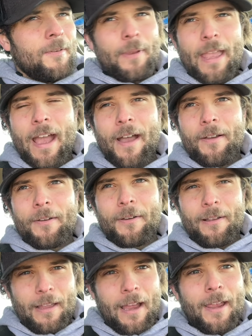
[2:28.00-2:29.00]
Yeah,
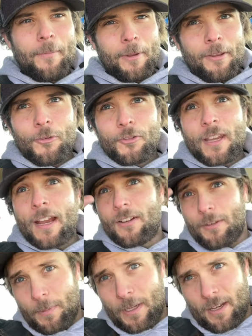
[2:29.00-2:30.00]
I am a little
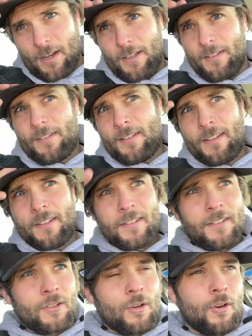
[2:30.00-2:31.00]
scared, to be honest.
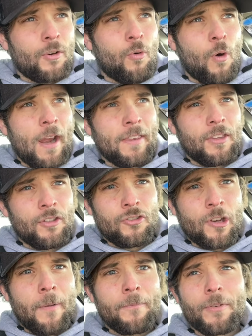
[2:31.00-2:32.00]
This is quite the
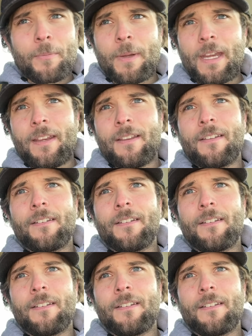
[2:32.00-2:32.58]
jump for me.